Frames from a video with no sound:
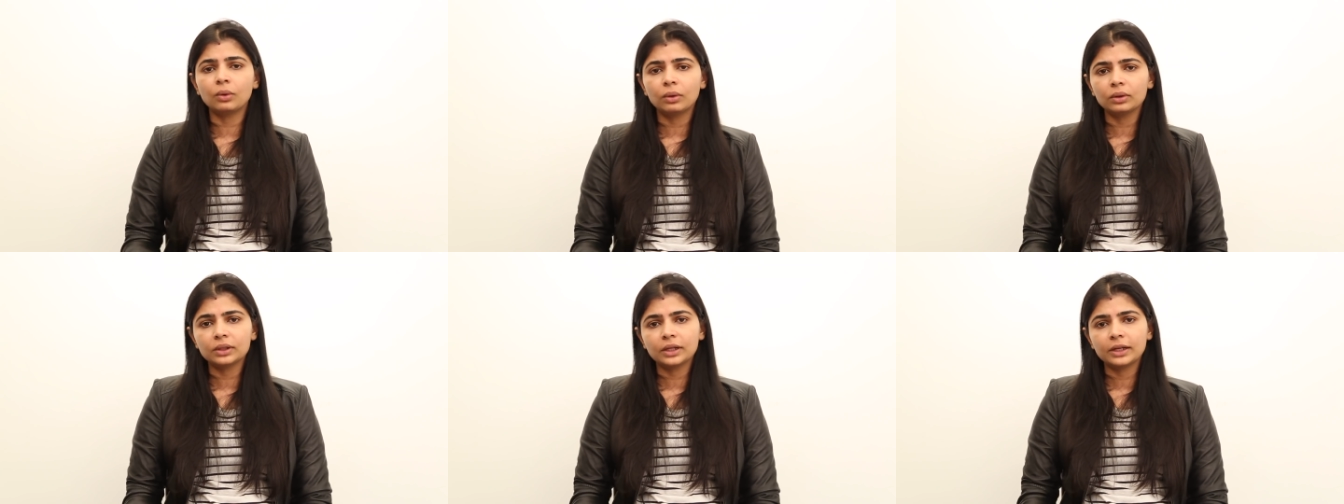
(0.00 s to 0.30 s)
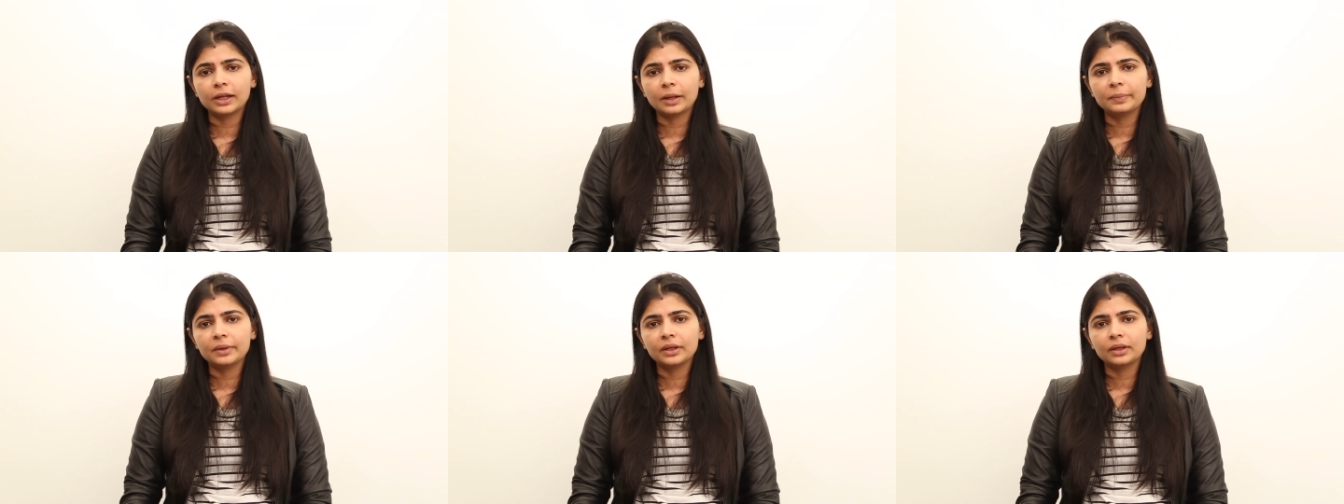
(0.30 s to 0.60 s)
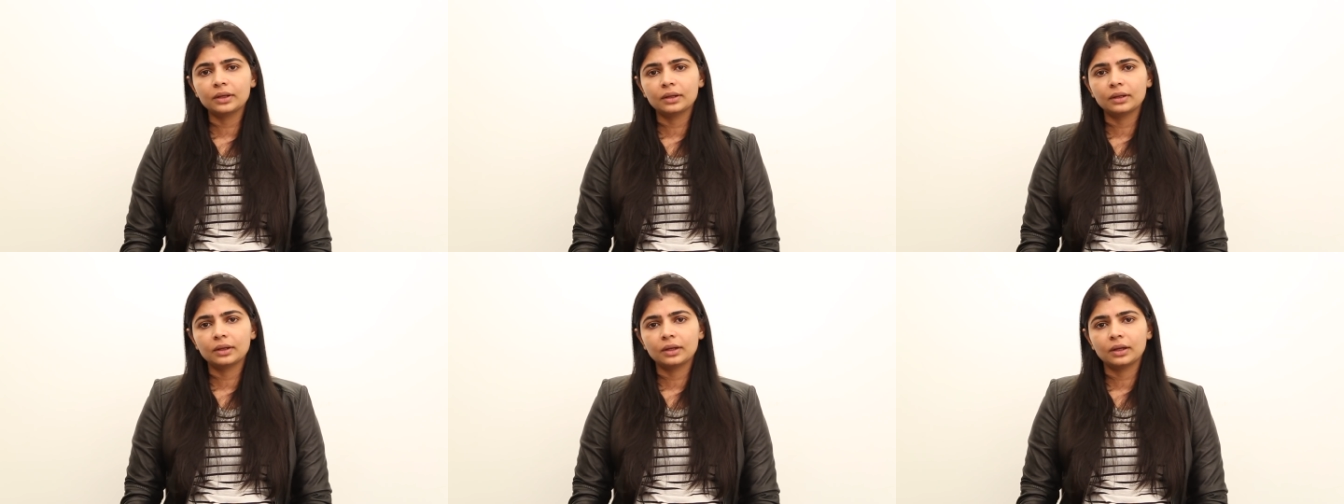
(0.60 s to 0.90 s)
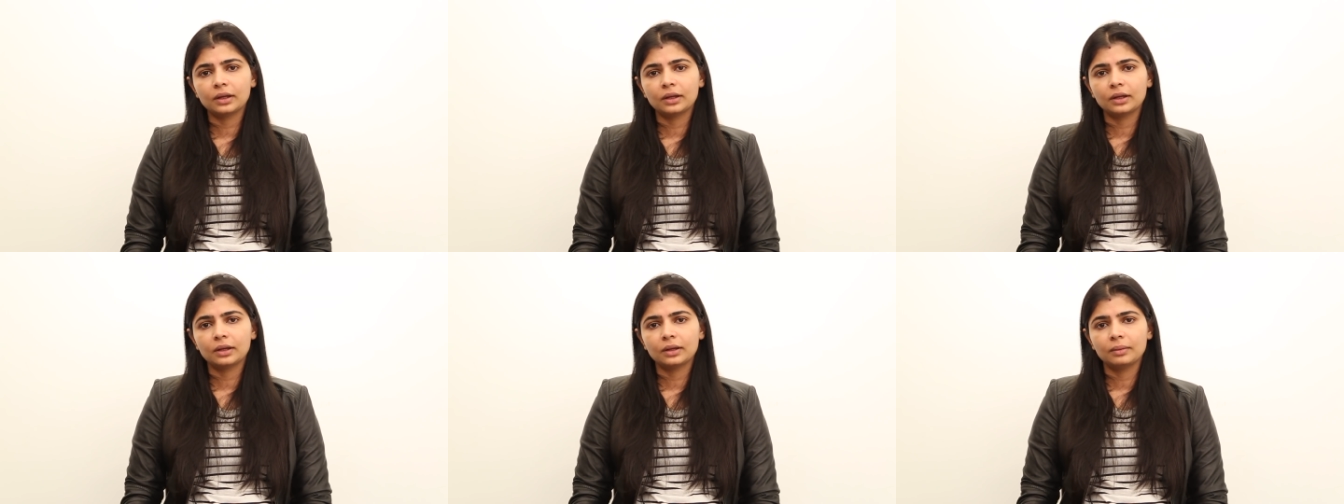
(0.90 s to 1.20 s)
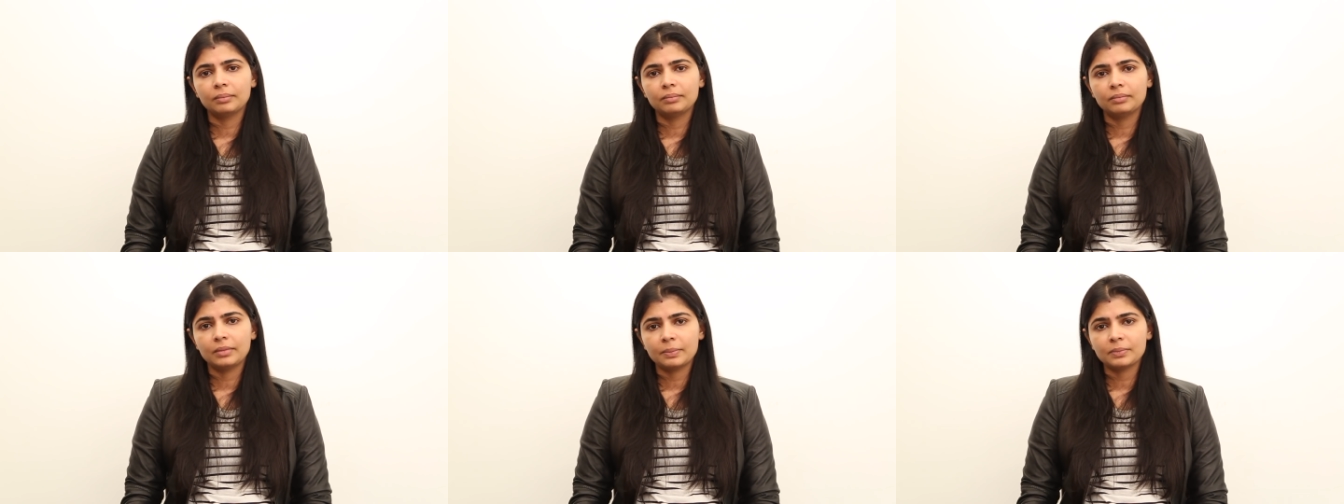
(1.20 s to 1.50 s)
hold the dubbing
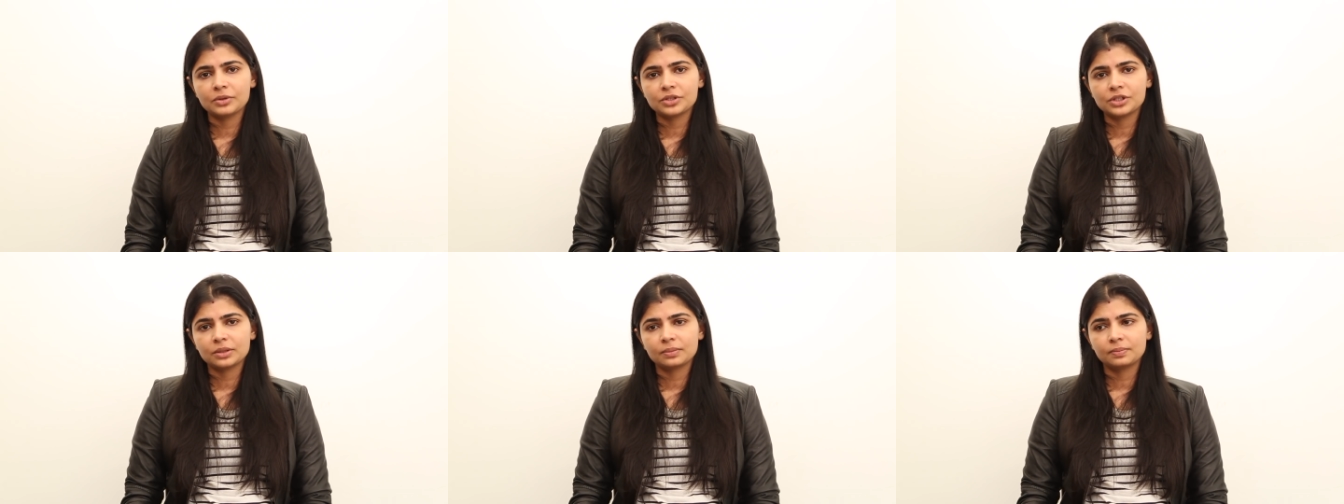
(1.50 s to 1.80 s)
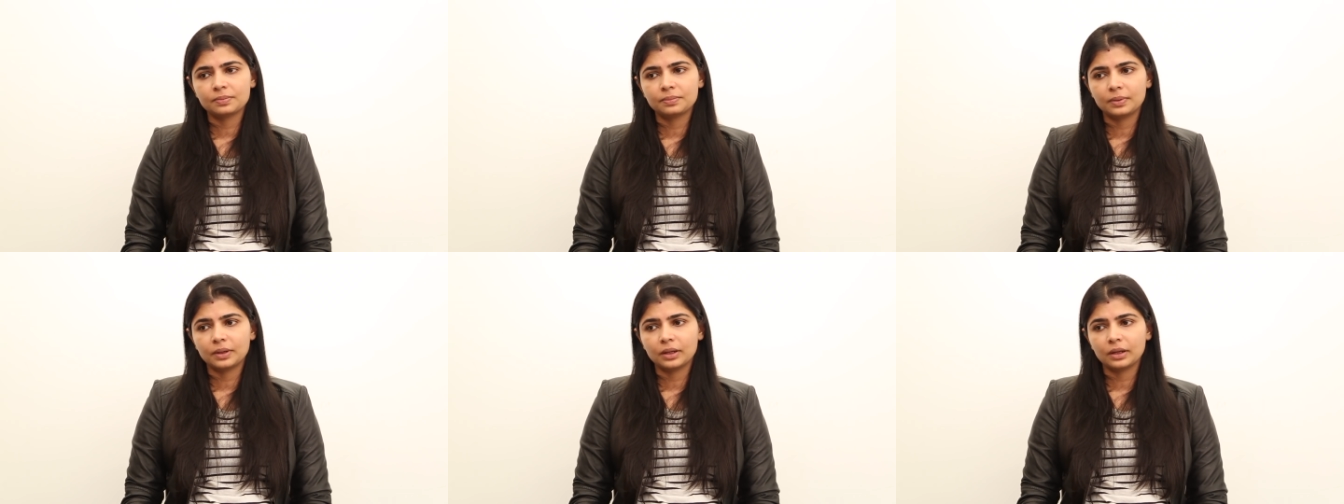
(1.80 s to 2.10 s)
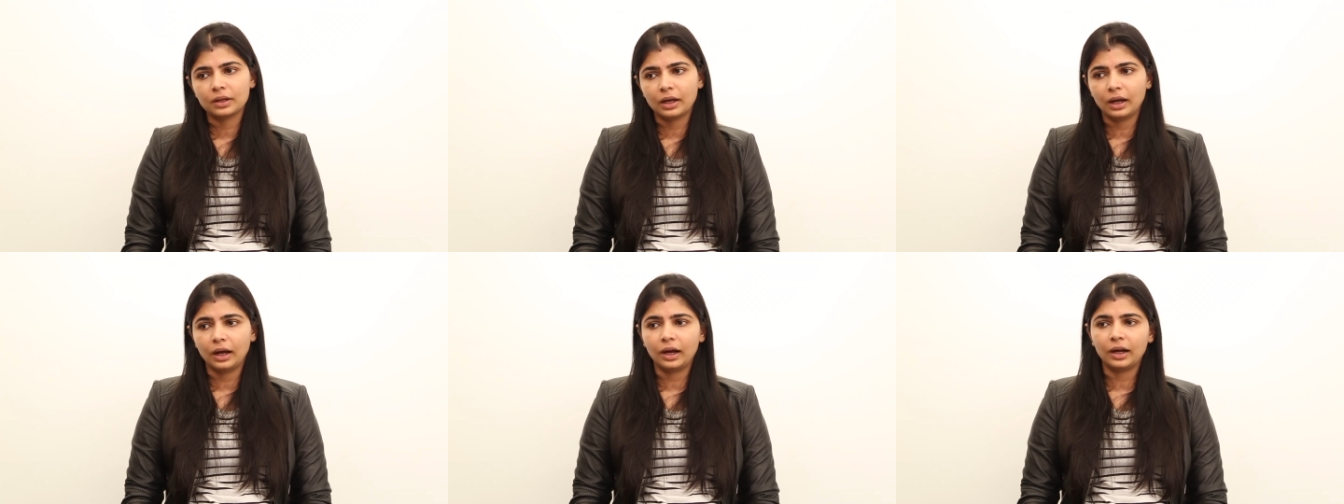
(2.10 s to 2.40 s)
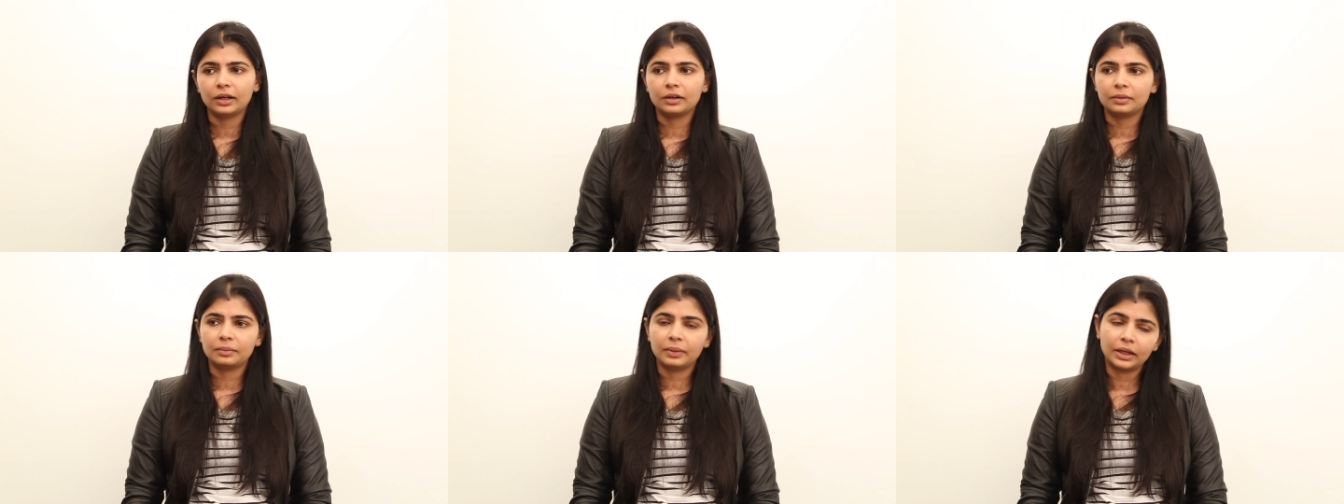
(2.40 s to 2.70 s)
uh, membership uh, card.